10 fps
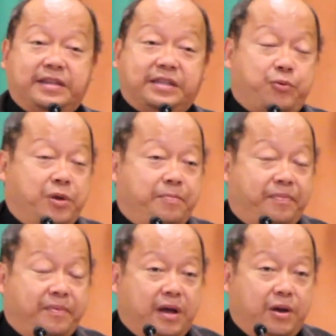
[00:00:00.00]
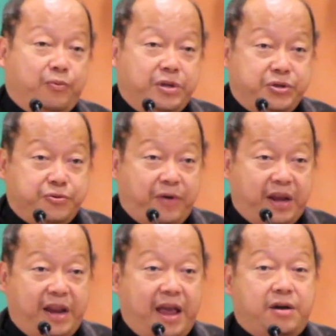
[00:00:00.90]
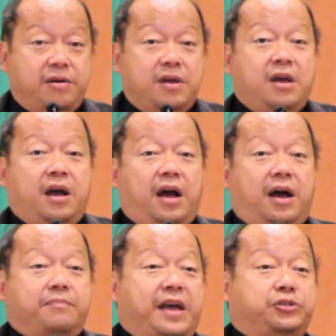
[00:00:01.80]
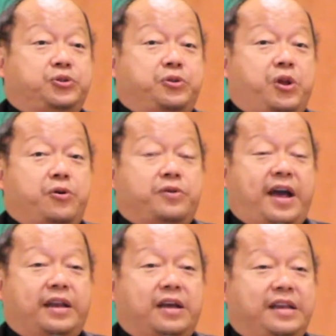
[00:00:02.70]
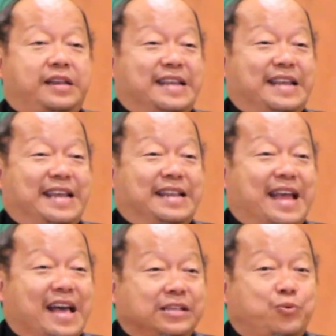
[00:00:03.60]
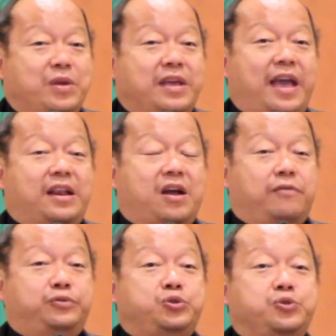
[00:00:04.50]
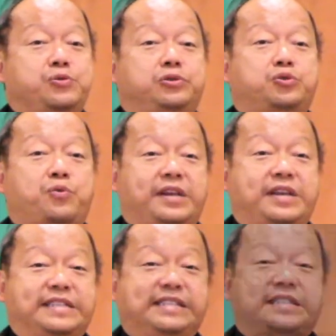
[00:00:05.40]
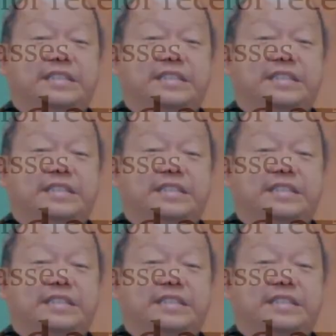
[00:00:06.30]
we do right now. As you know that in the last weekend of June 26